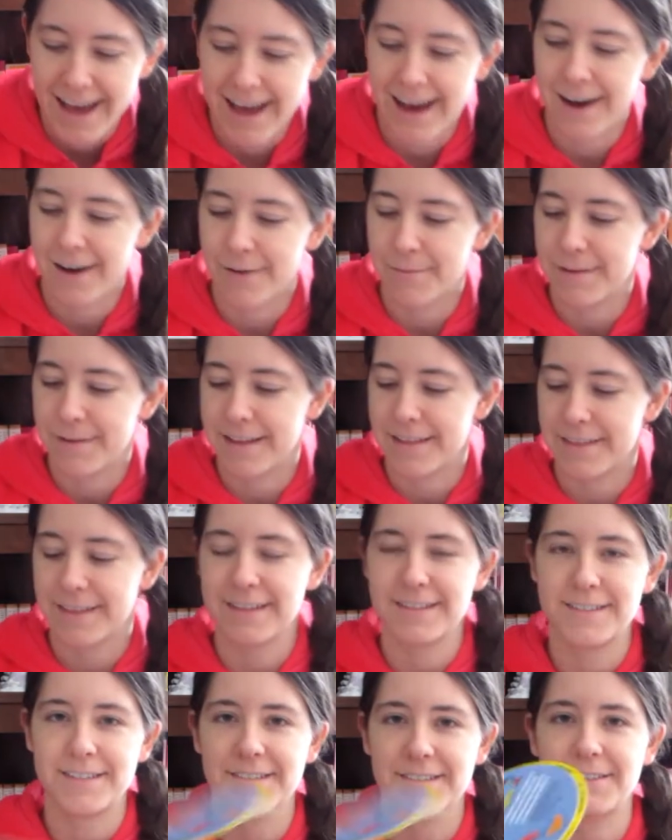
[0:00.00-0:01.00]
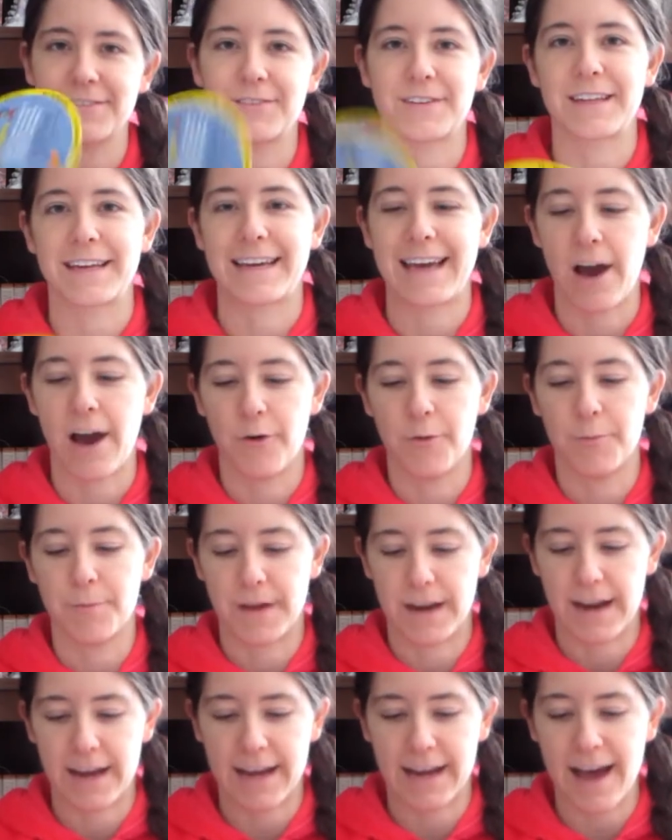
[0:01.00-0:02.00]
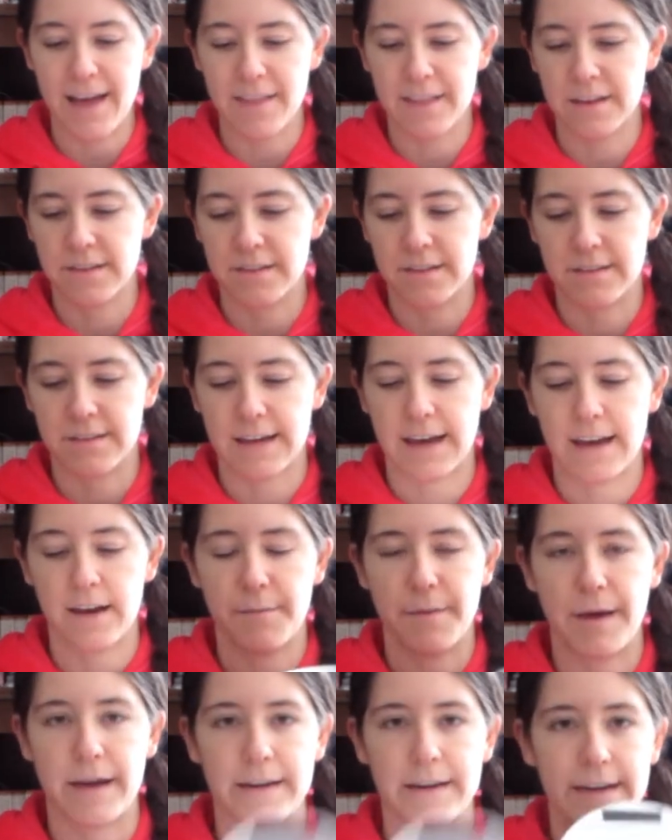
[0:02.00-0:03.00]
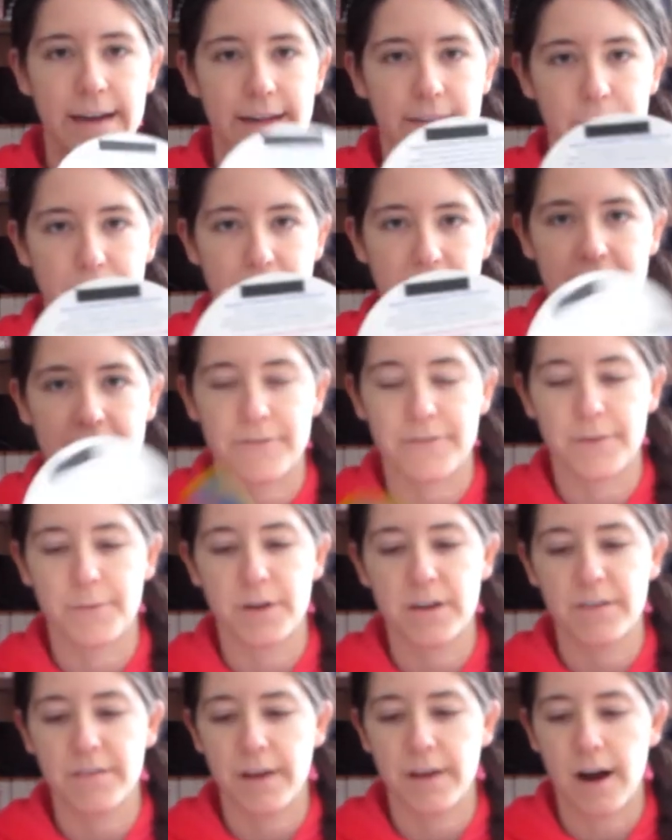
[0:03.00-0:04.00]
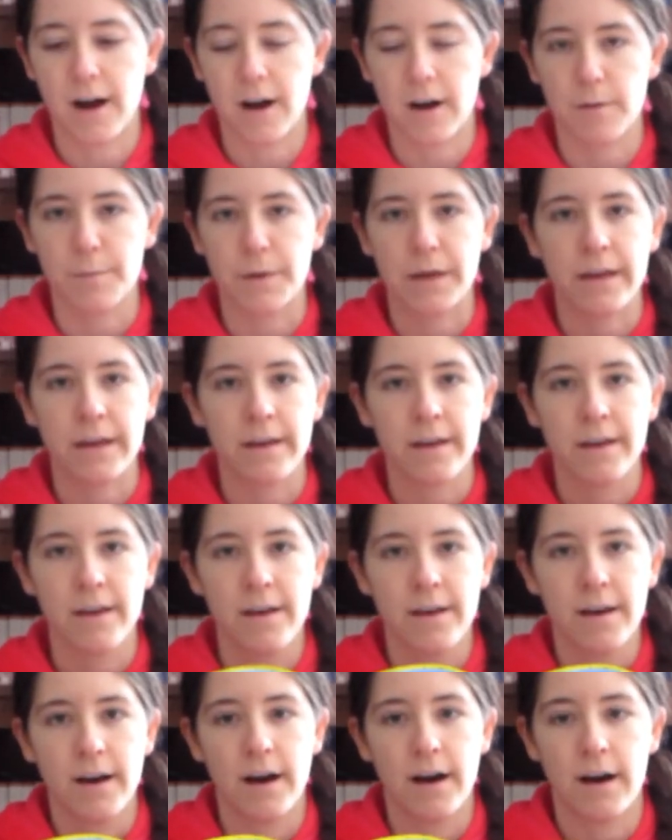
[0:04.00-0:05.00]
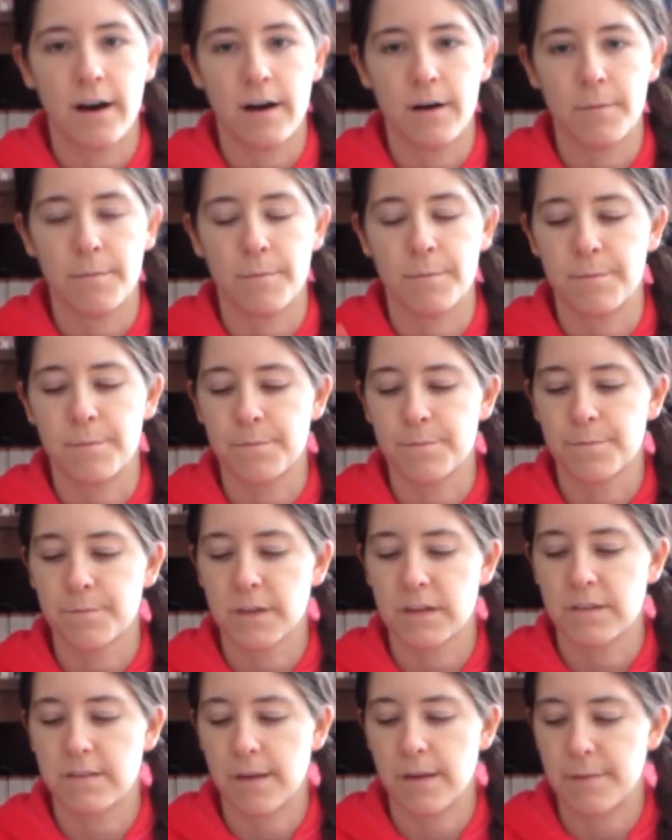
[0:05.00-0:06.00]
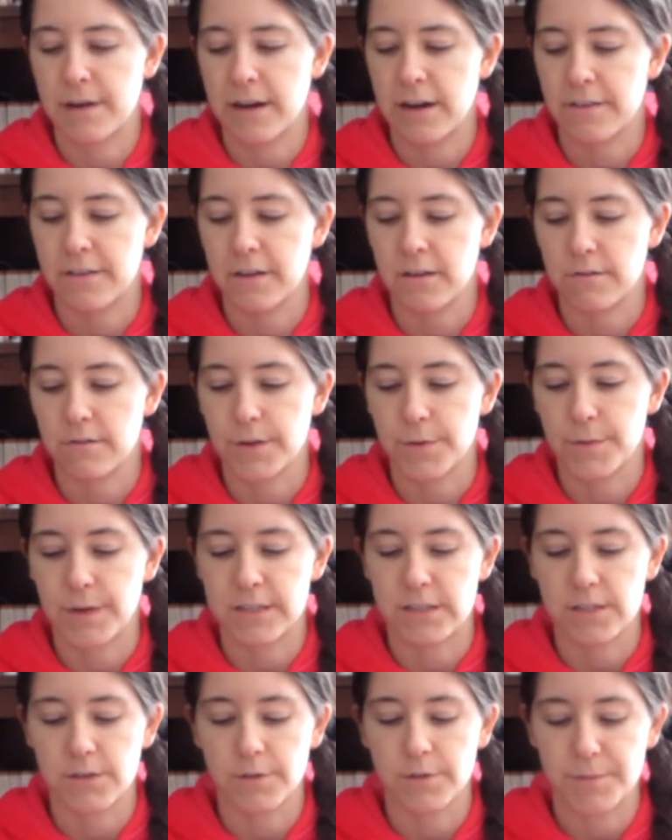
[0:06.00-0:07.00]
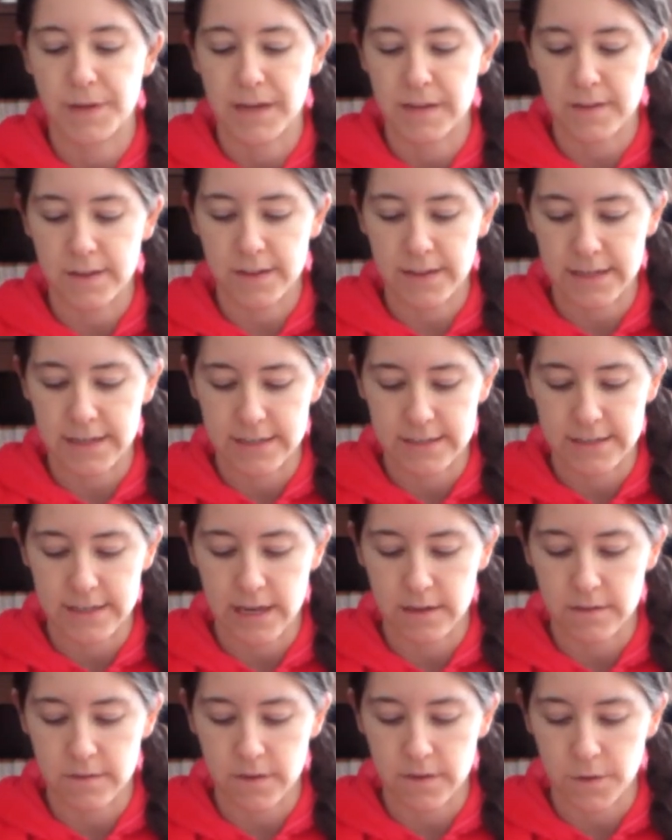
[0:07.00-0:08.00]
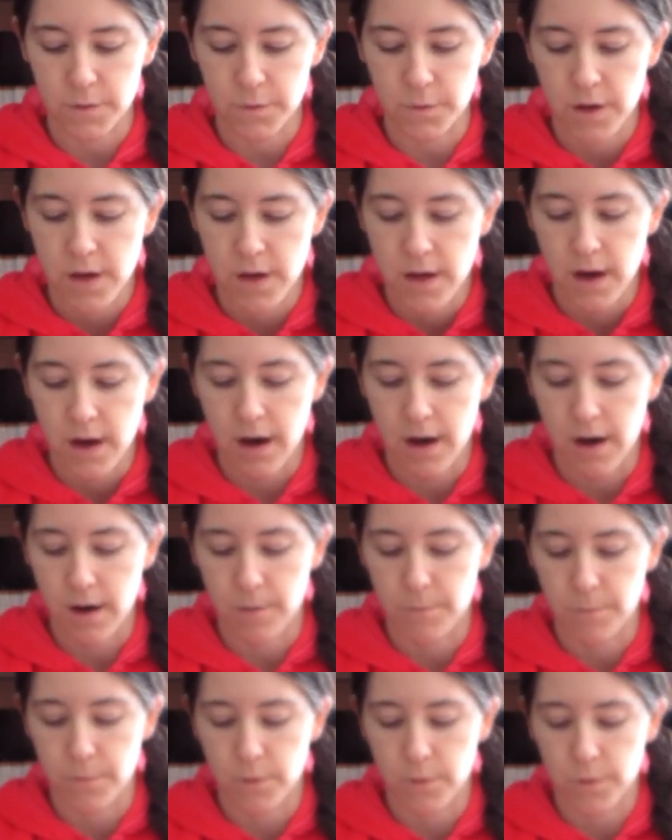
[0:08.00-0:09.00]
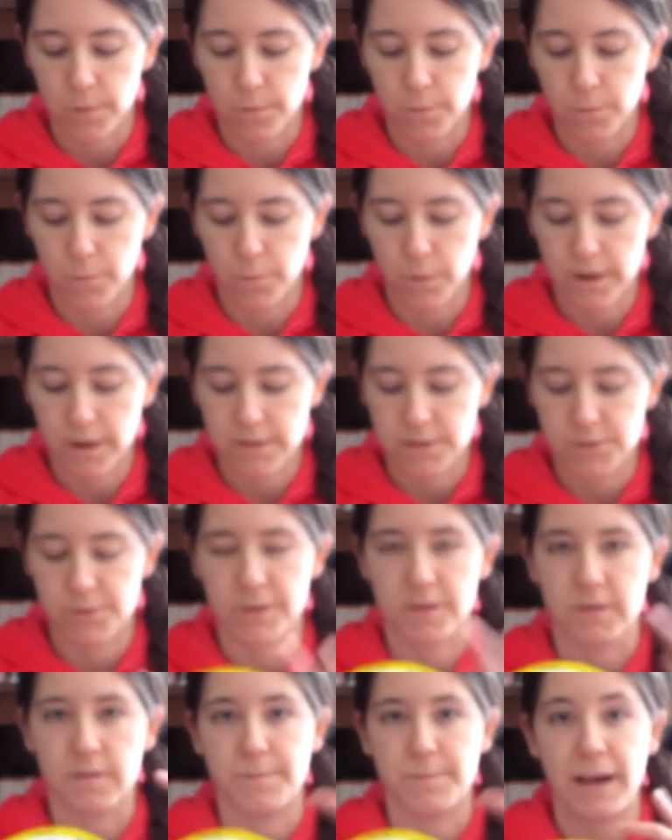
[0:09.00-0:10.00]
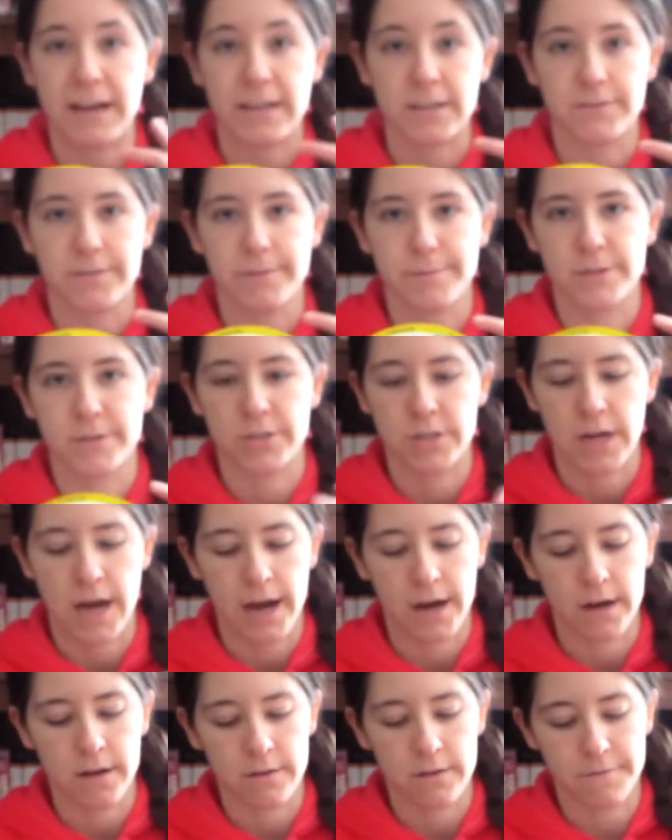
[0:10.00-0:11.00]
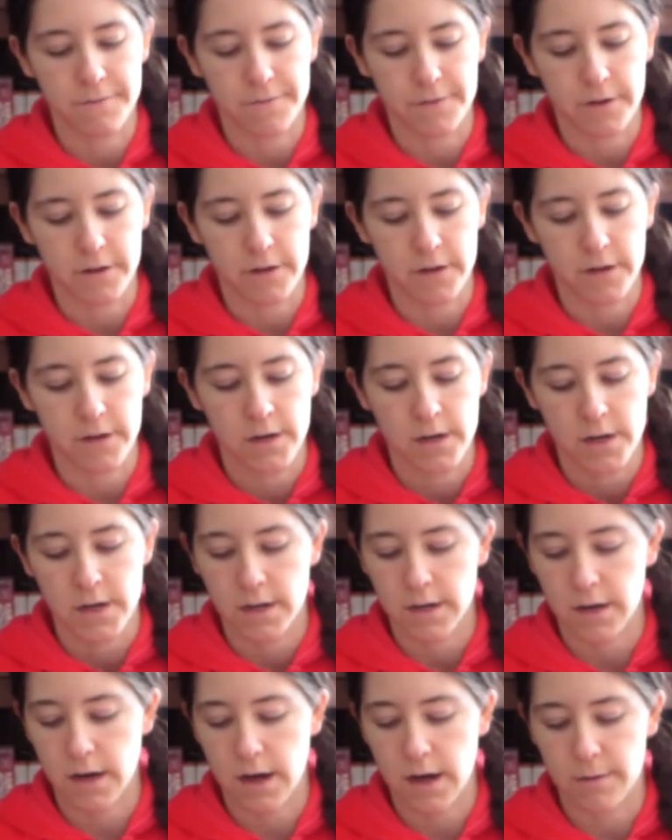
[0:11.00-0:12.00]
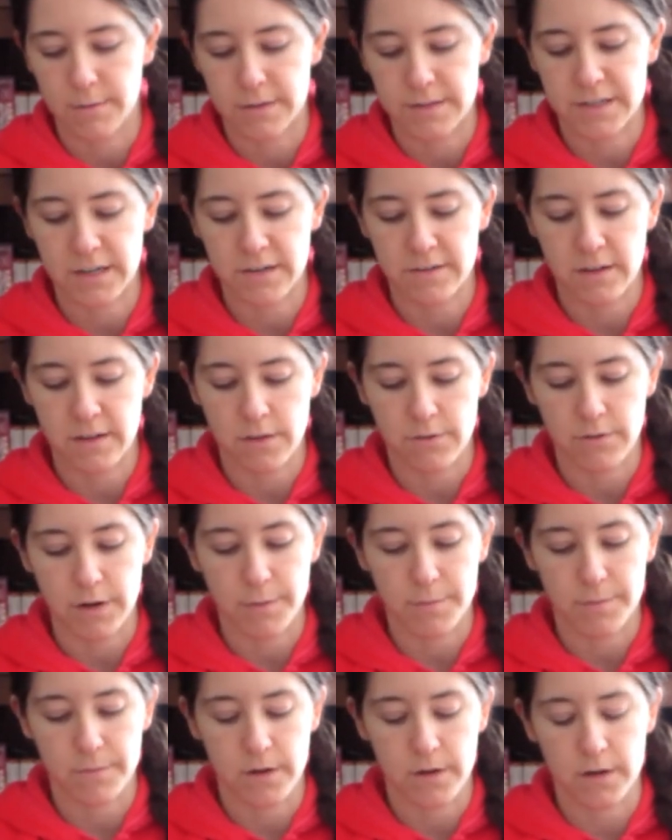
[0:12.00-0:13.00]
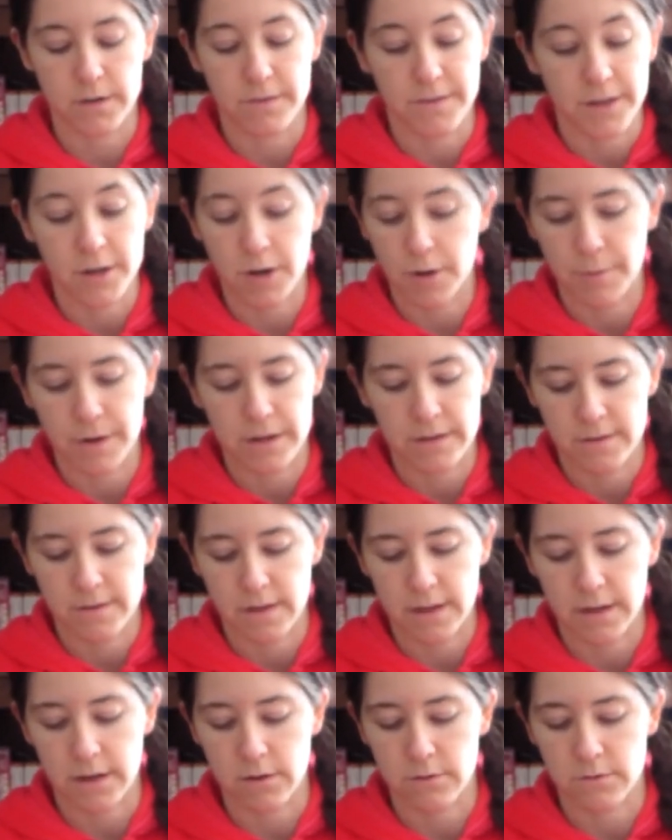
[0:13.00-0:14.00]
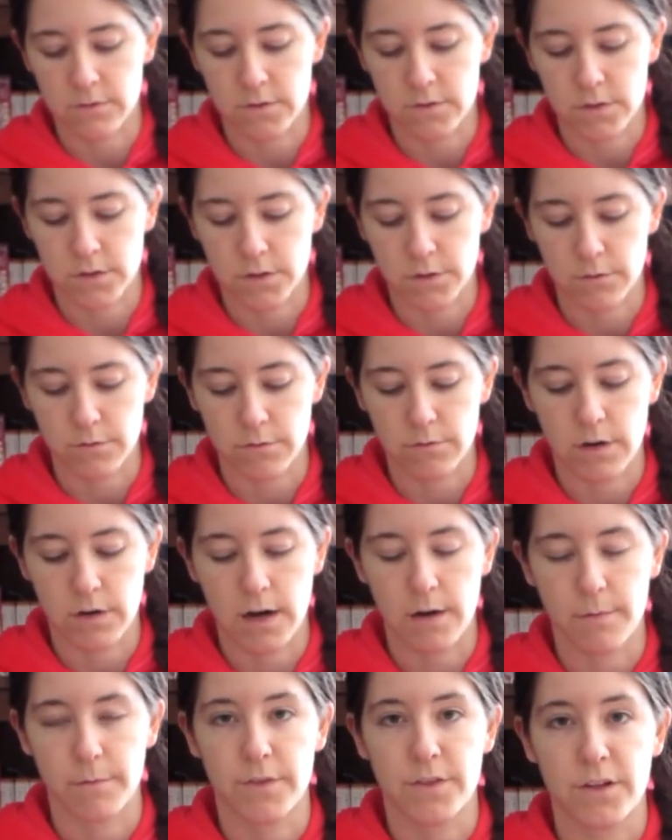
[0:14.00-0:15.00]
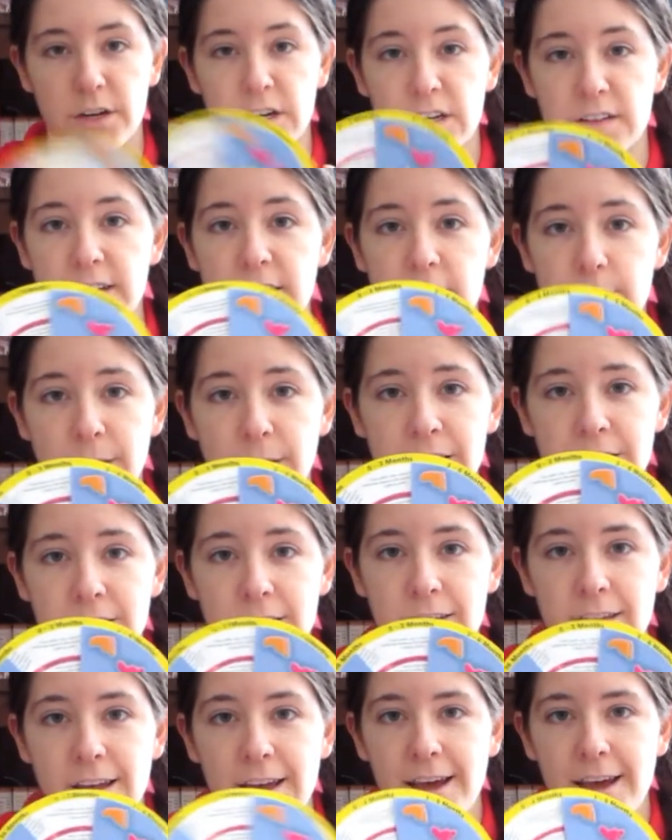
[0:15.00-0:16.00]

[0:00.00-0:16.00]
um, this doesn't really count, but I got this. It's got a magnet on the back from one of the Army um, seminar things we went to. And basically it tells you um, what to expect from your child for, um, it starts at three or zero months and goes to um, 36 months.